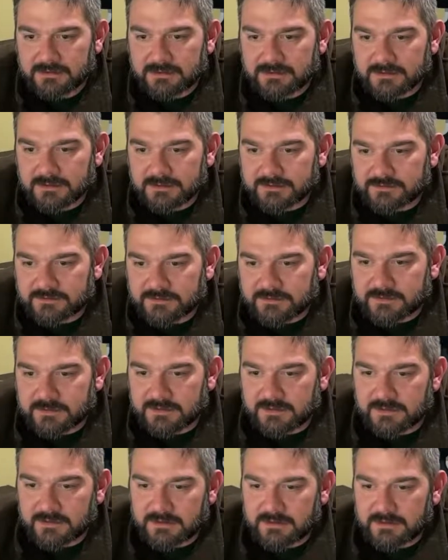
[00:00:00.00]
Let's
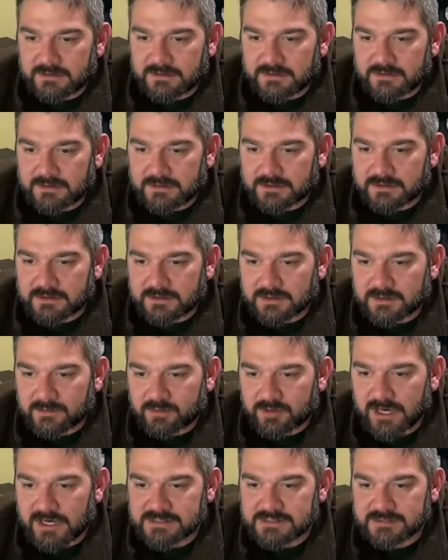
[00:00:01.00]
see here.
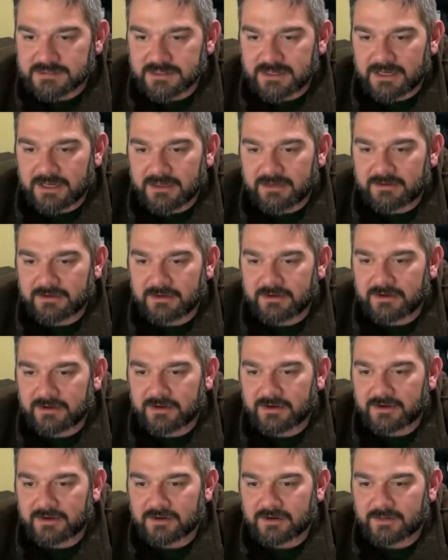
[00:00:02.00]
Brass and lead
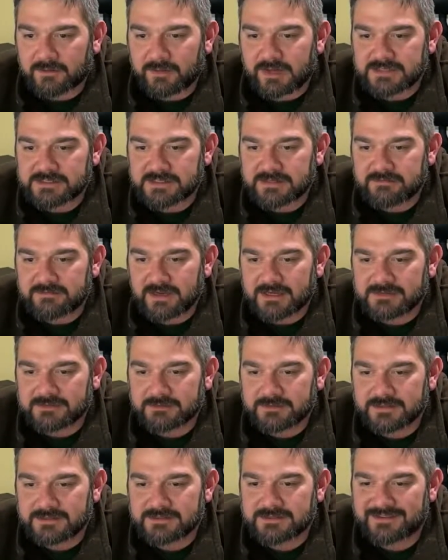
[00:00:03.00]
are the best
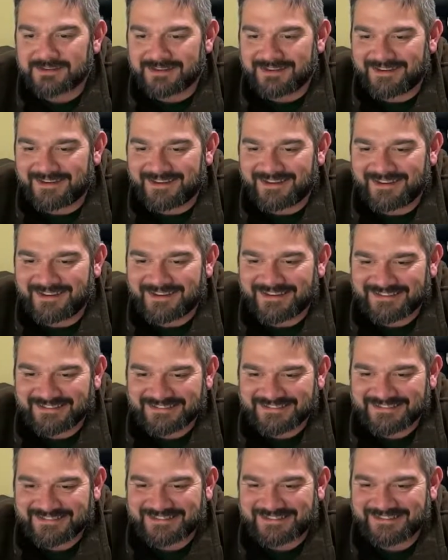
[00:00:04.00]
investments. Yeah,
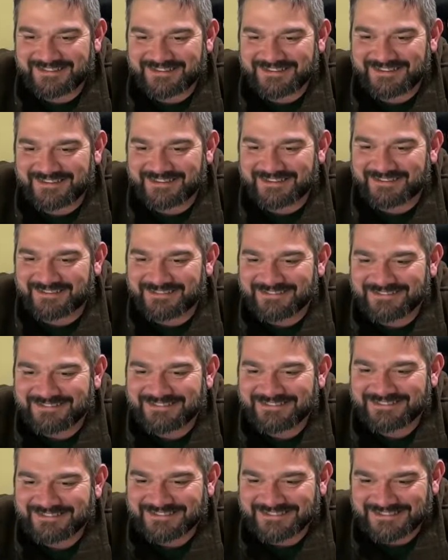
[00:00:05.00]
there you go.
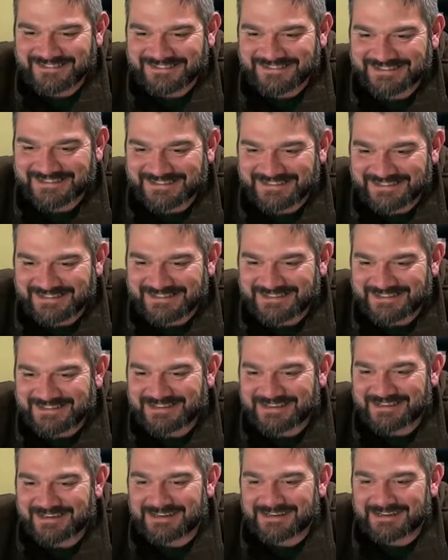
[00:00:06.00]

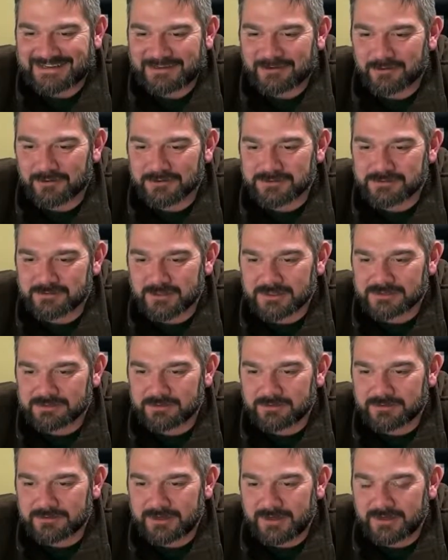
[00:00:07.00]
Gold, smallest
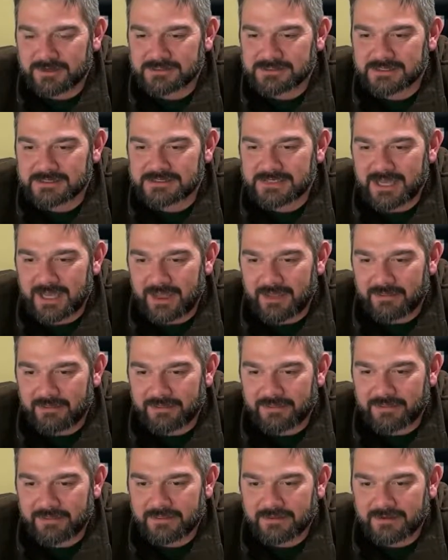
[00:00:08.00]
bullion is a tenth.
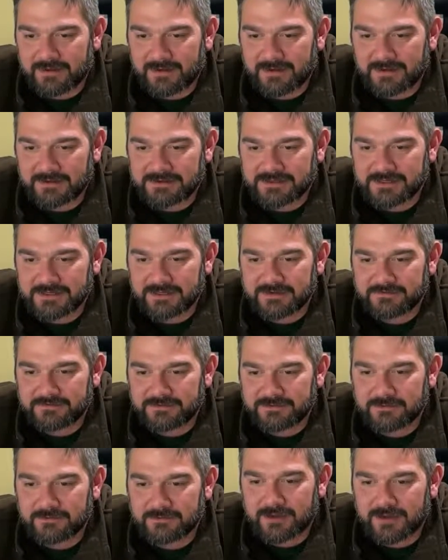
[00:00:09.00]
I did get a
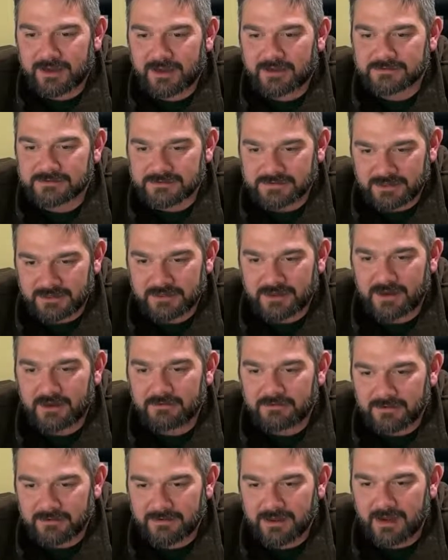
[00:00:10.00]
few ounce. There you go.
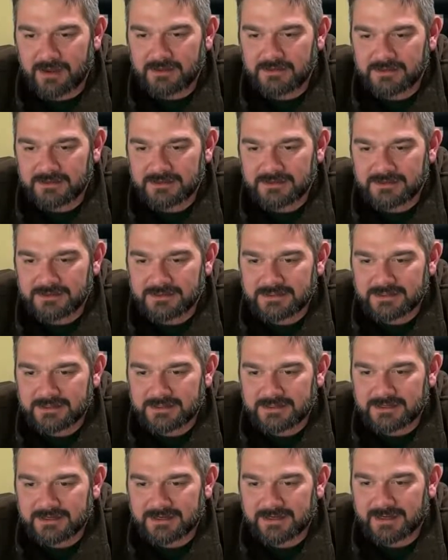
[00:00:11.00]
Okay.
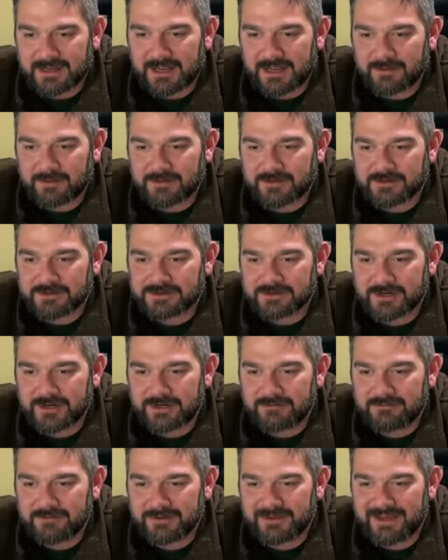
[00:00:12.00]
I got ammo to
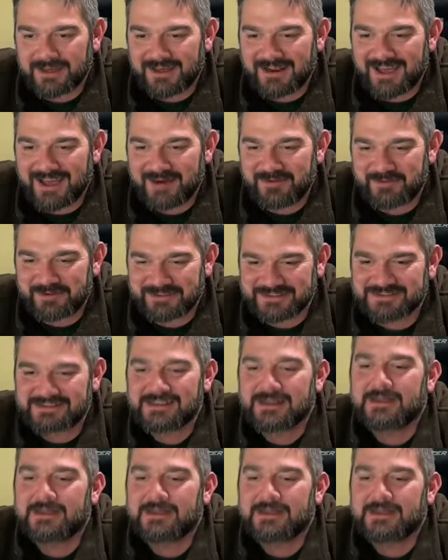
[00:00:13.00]
trade when that happens.